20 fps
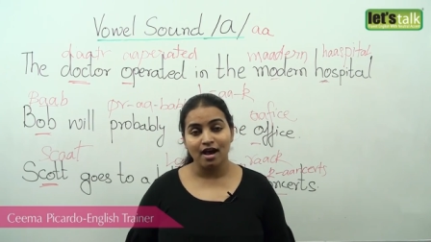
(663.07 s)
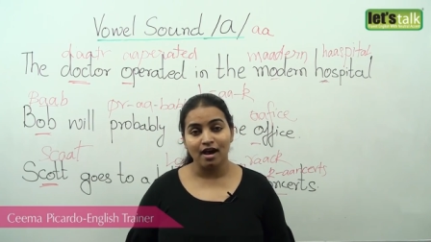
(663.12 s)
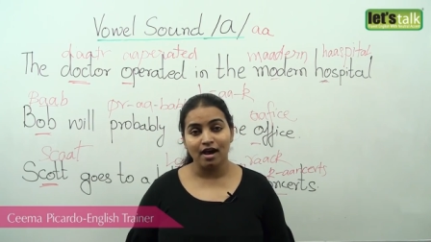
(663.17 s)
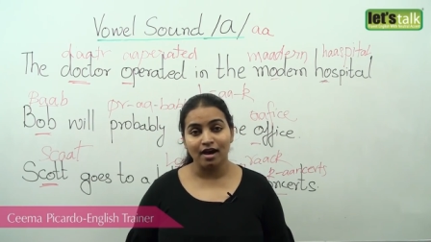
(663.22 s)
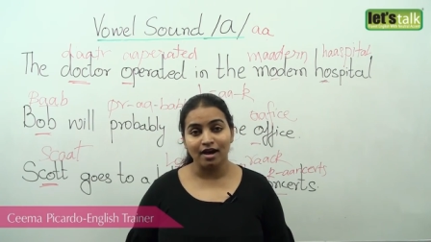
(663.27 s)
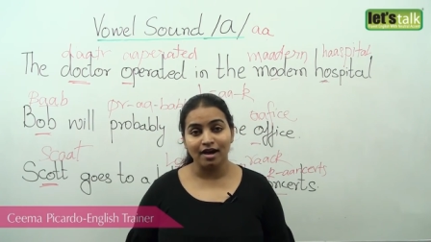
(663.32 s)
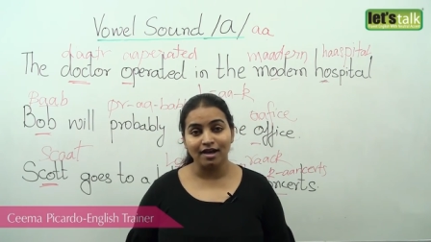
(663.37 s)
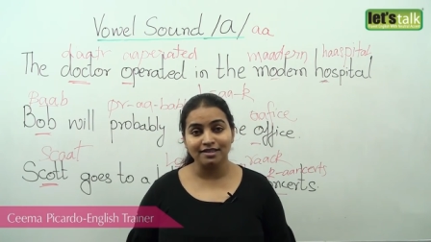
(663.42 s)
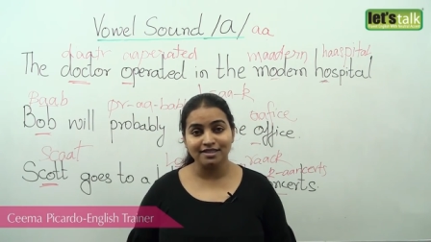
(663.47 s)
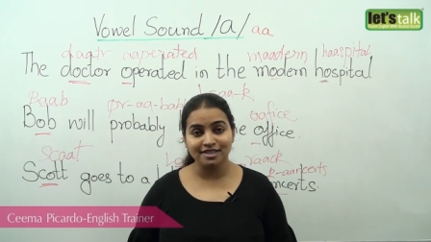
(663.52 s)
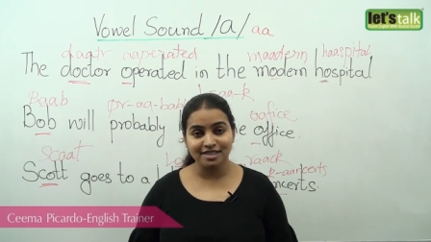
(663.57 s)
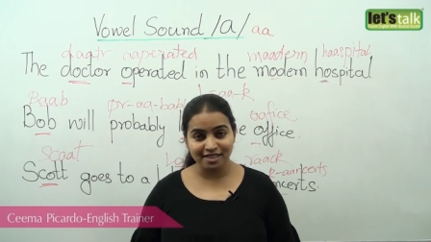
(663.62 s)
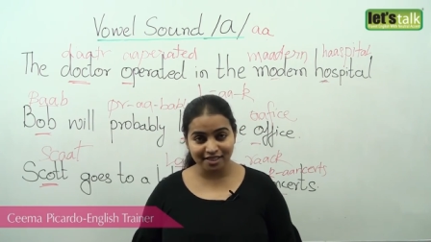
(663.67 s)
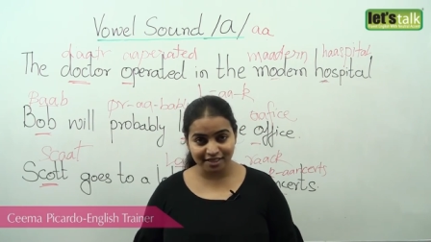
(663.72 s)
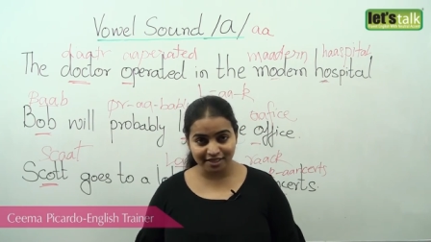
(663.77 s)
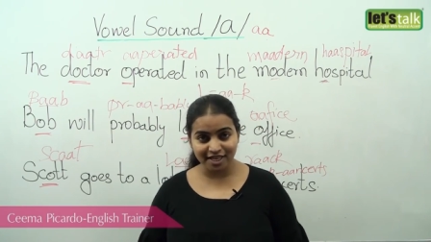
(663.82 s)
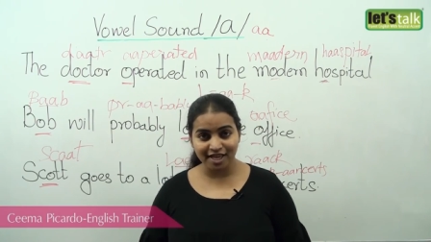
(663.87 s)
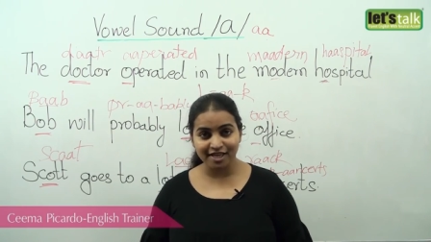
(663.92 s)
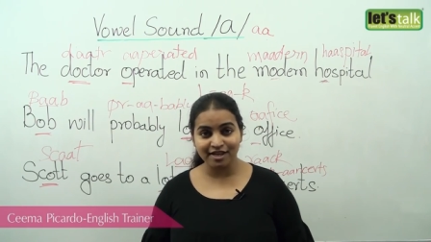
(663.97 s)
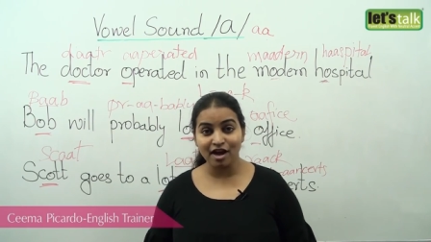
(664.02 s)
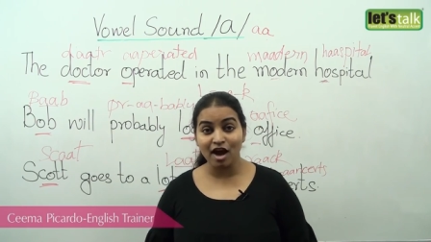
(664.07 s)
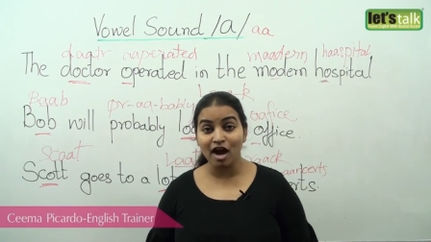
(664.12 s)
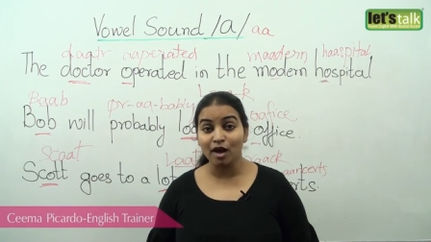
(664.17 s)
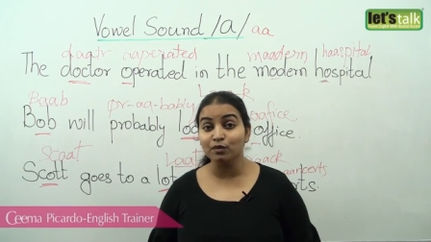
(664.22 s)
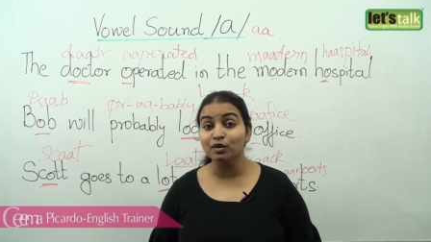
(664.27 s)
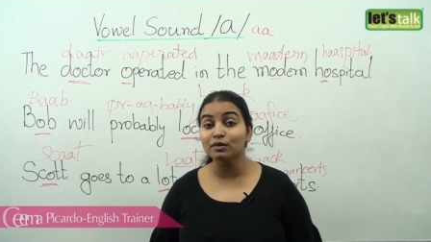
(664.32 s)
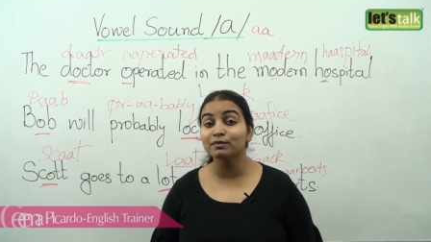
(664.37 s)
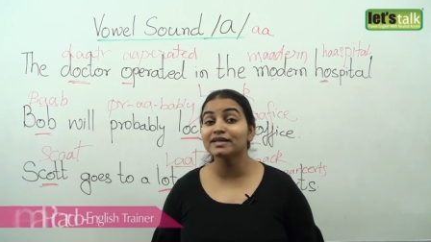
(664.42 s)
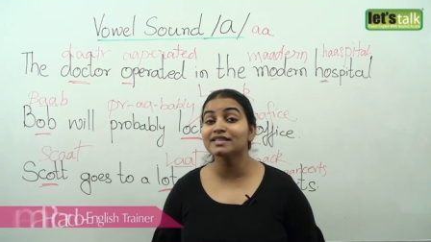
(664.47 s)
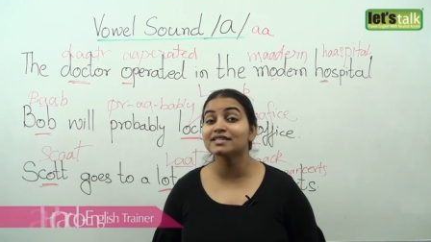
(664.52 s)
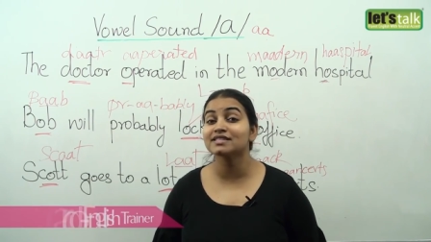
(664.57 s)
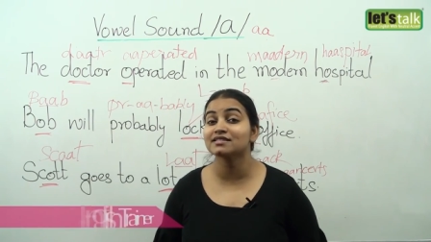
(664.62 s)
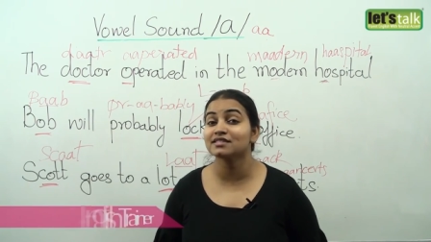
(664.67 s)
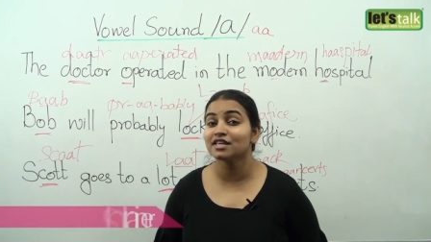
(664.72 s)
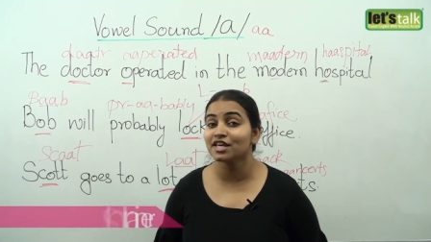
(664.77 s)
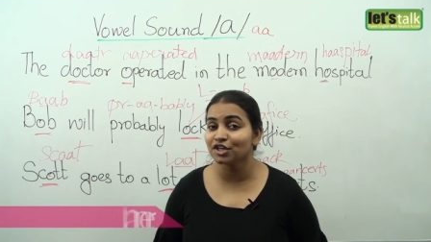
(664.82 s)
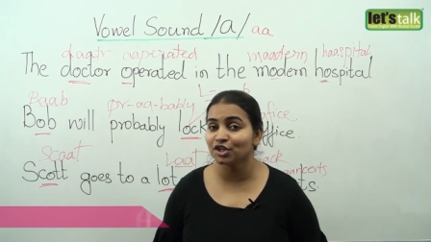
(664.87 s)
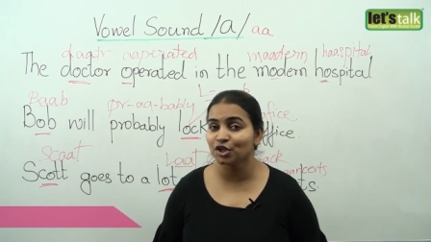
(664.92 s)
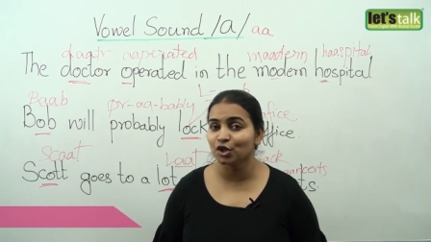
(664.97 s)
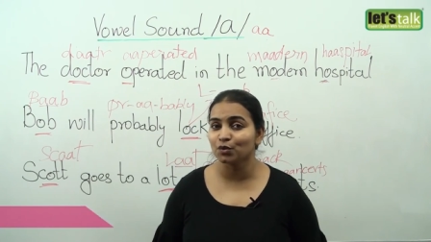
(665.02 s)
Uh, until then, I will be
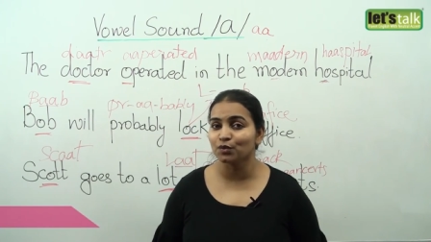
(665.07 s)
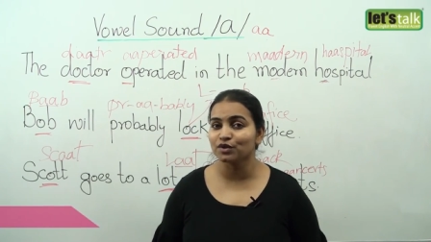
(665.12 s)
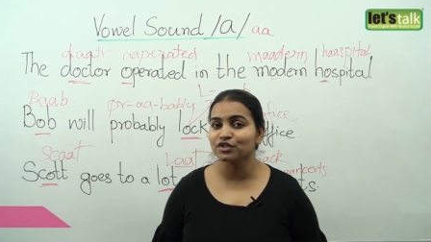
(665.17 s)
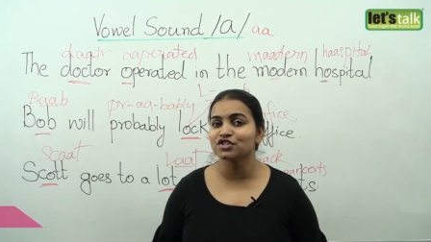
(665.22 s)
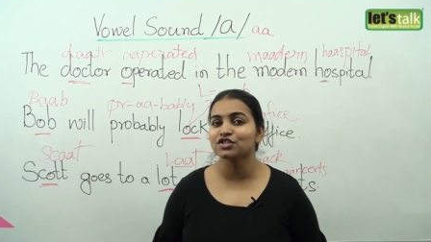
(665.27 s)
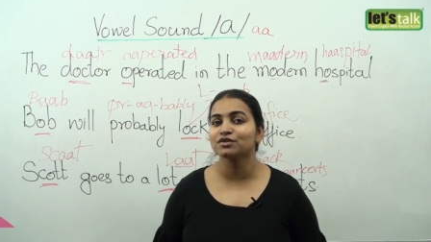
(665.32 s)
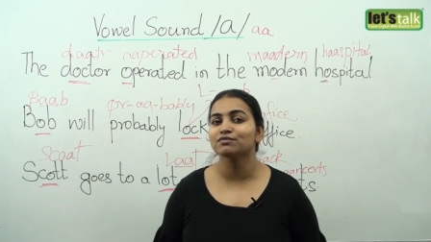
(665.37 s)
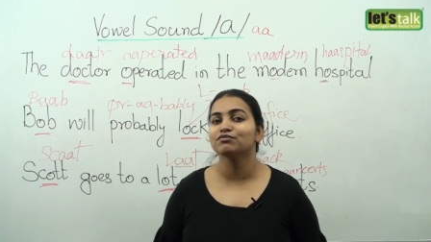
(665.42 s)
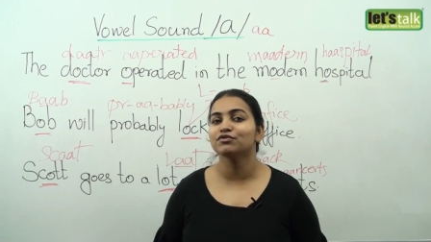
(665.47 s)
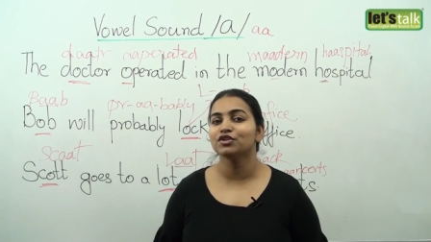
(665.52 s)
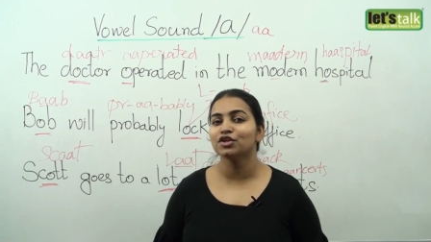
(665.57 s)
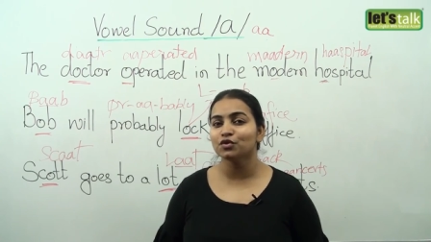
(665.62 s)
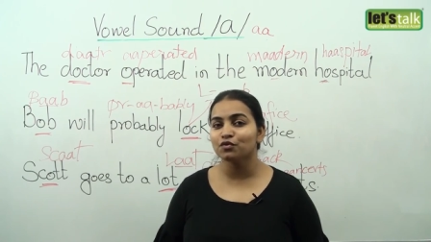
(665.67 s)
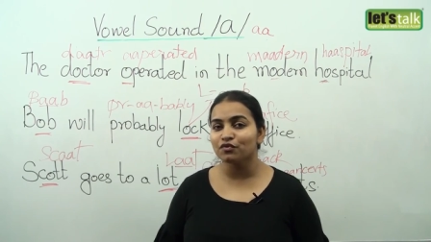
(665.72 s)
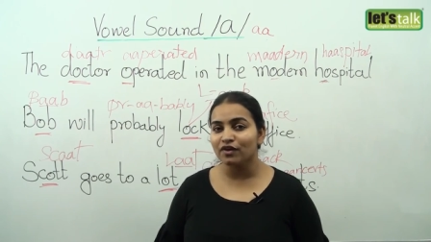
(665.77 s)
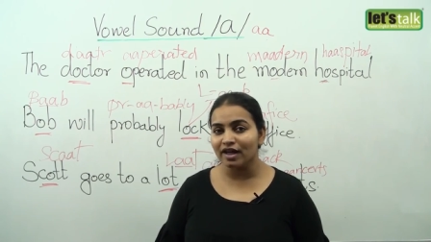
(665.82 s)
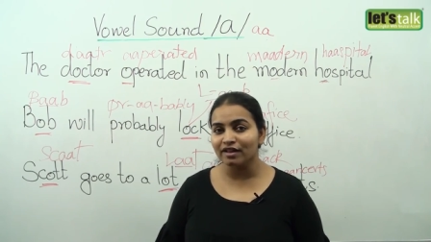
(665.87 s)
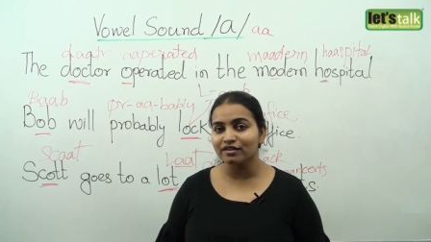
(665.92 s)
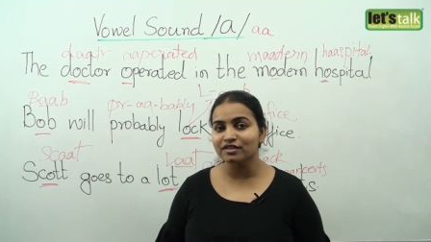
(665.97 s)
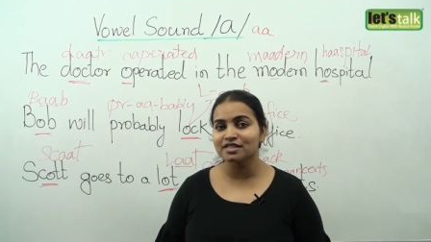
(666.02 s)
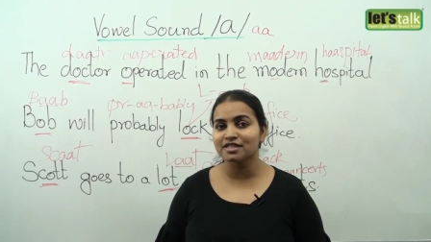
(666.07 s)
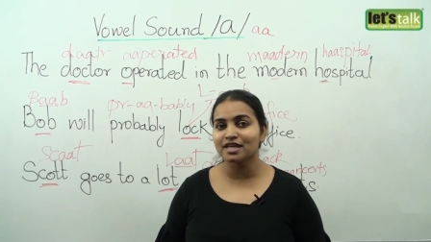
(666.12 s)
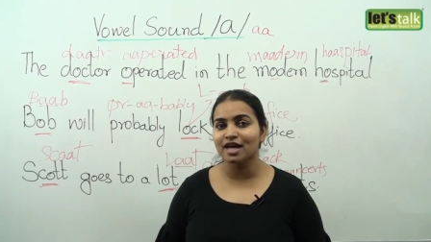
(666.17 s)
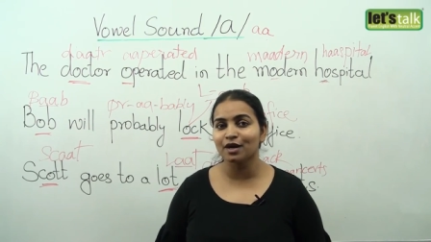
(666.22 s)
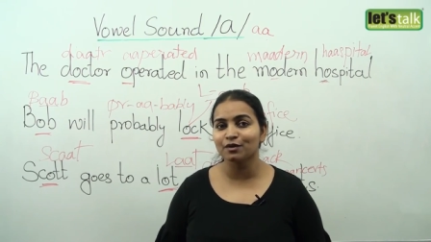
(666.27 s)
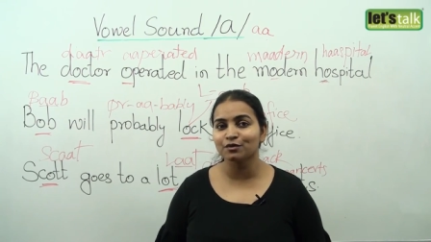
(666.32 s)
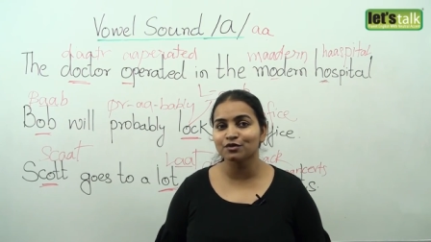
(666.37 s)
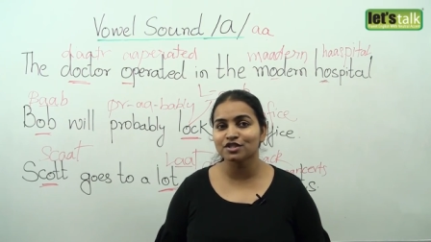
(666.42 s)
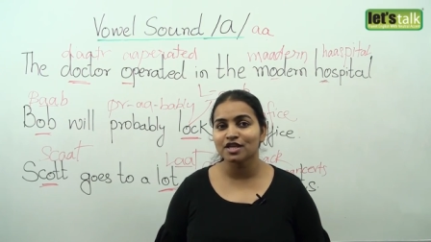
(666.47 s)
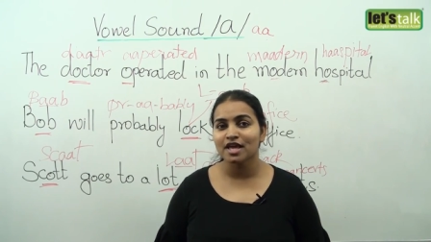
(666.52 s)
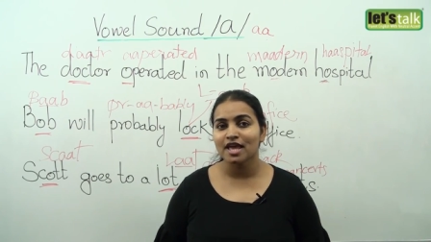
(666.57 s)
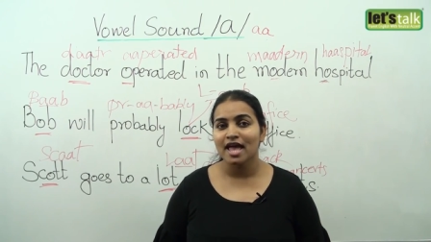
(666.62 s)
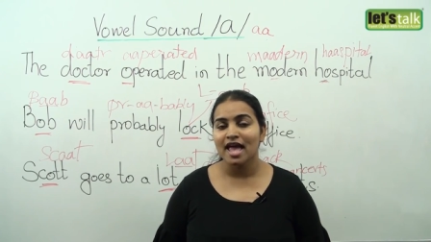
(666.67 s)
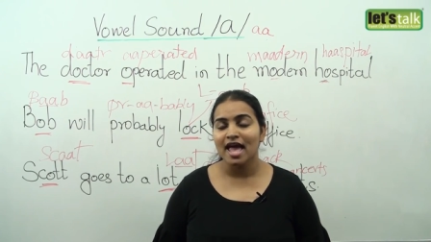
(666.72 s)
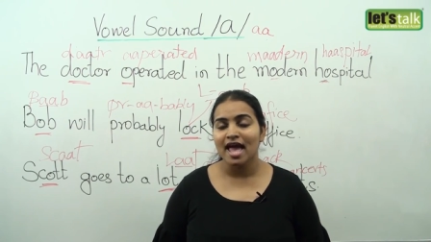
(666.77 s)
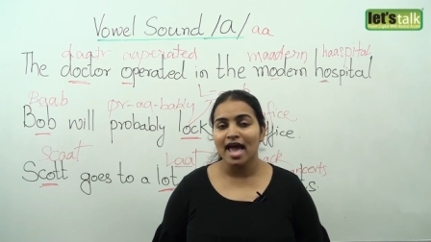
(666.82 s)
seeing you with some new vowel sounds